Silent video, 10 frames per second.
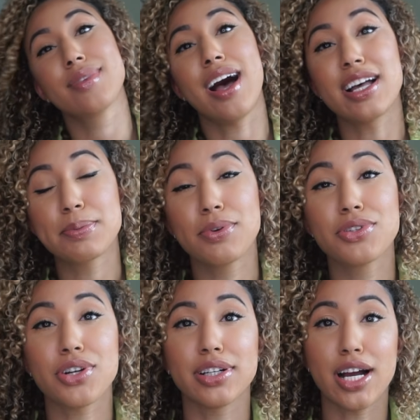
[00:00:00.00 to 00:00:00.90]

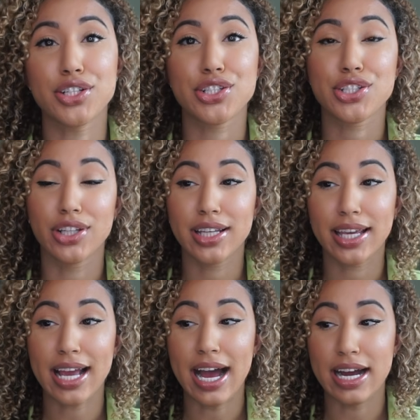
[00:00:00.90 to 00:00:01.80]
Hospitals are not just
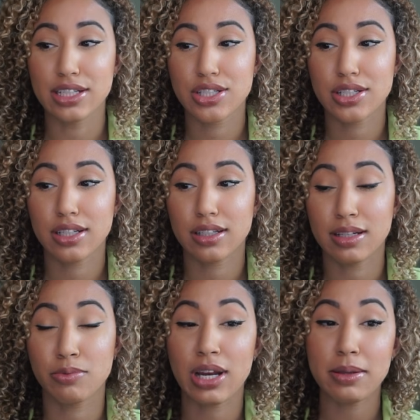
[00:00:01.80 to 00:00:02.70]
looking at,
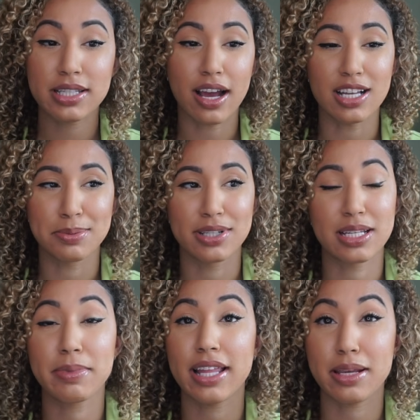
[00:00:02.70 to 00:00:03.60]
and when I say hospitals,
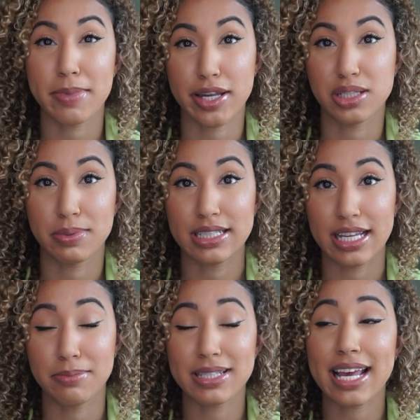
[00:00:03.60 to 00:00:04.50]
I mean like management
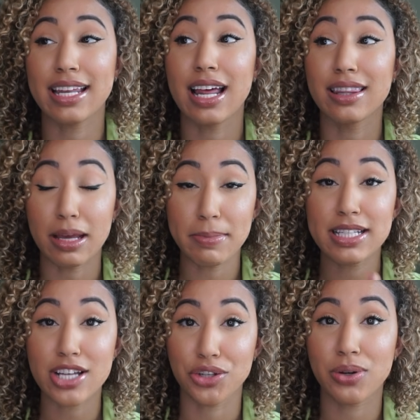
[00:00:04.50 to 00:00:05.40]
teams. And let
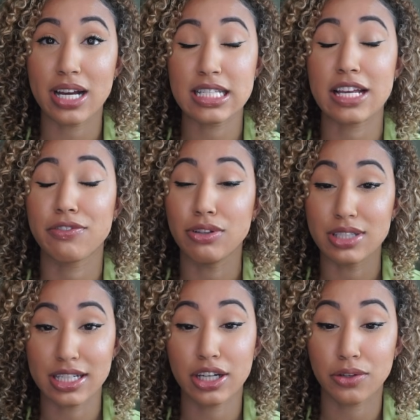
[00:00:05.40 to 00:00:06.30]
me tell you guys, if you
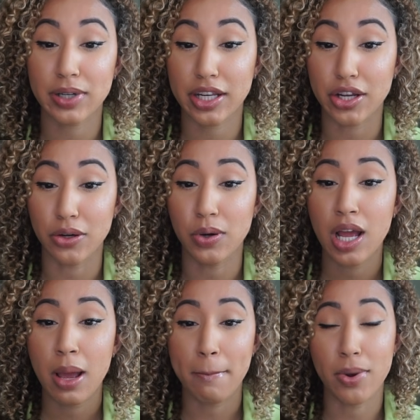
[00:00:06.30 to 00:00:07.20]
didn't already know,
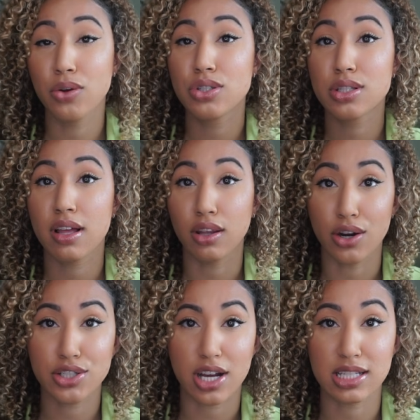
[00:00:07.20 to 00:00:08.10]
most
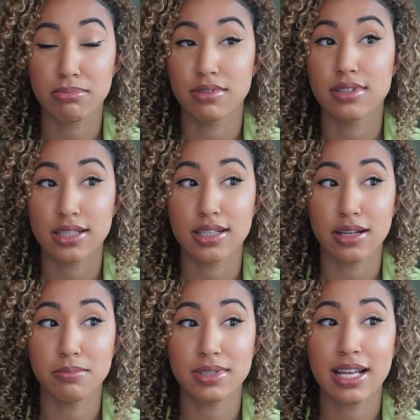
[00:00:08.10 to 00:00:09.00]
large hospital
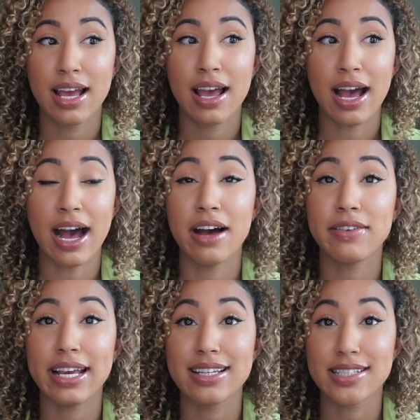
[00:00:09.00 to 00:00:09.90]
systems
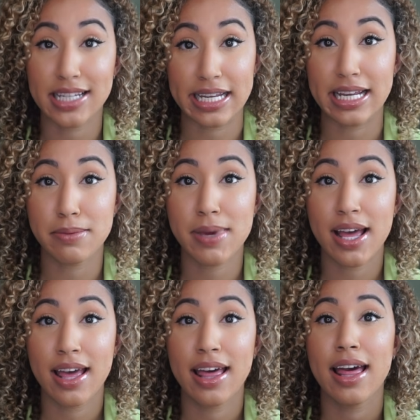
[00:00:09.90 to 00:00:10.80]
have a
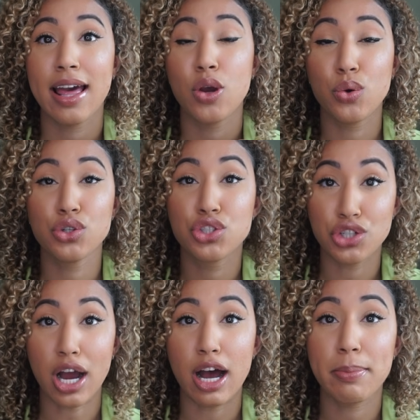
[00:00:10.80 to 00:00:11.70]
team whose
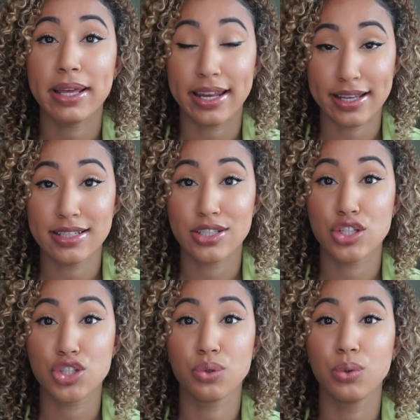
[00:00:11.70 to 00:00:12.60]
job it is
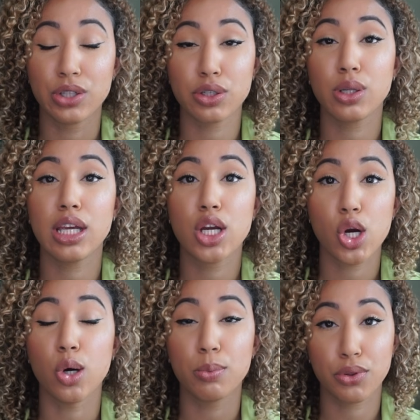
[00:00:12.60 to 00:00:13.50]
to literally
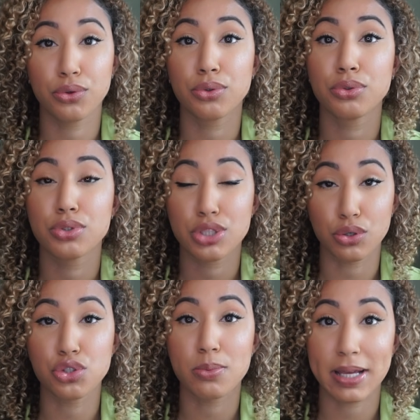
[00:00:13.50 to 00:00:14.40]
comb through
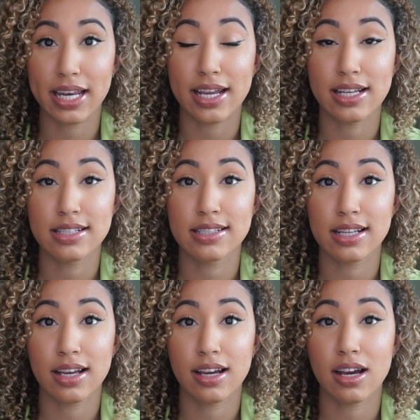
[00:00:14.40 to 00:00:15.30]
social medias
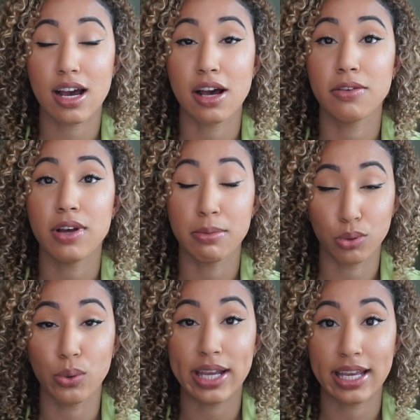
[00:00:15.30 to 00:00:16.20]
of
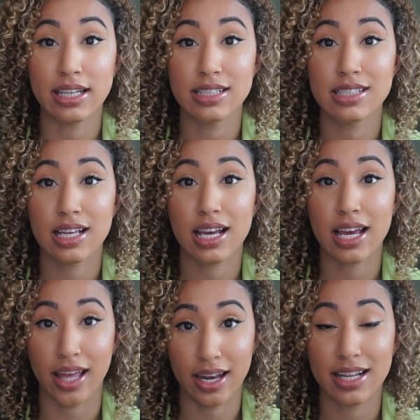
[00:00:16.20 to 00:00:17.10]
employees
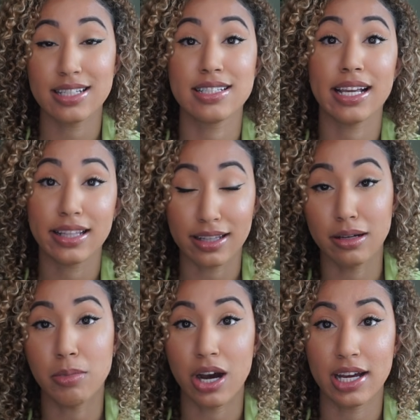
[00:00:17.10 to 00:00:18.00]
and ding
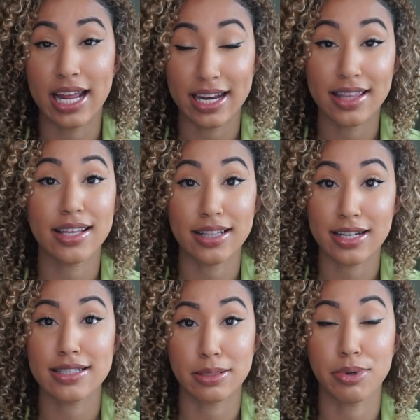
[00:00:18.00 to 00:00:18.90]
them on anything that
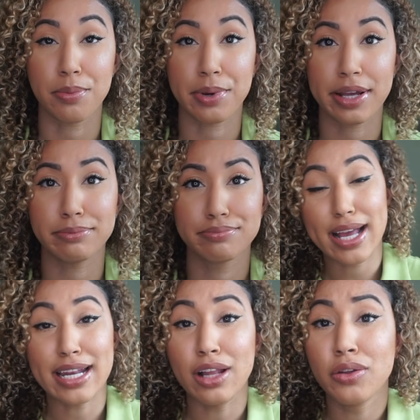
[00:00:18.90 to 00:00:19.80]
is inappropriate.
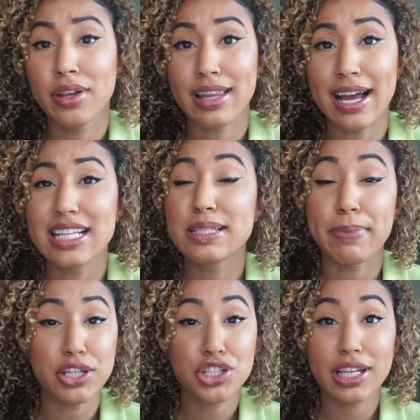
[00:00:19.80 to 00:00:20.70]
And not only that,
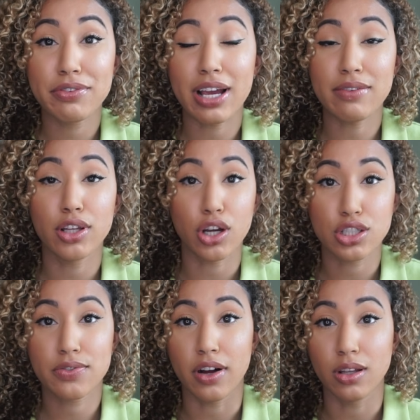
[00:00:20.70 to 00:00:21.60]
especially if you have a
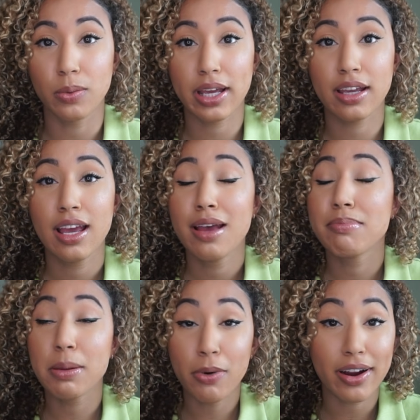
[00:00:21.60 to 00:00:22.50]
large following,
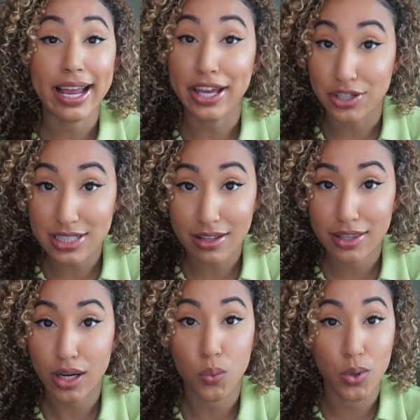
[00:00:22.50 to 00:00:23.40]
people are haters out
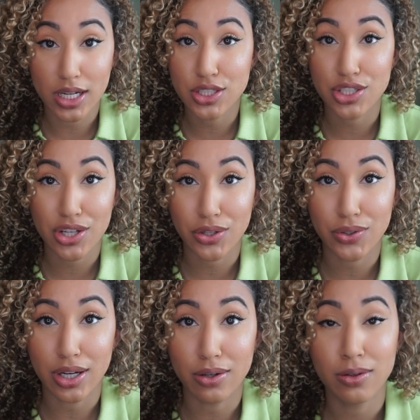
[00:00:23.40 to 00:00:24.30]
there, one, just so you
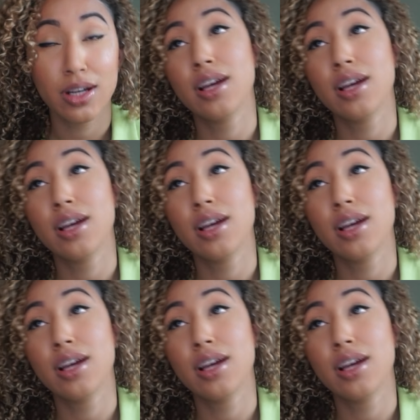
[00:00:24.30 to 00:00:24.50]
know.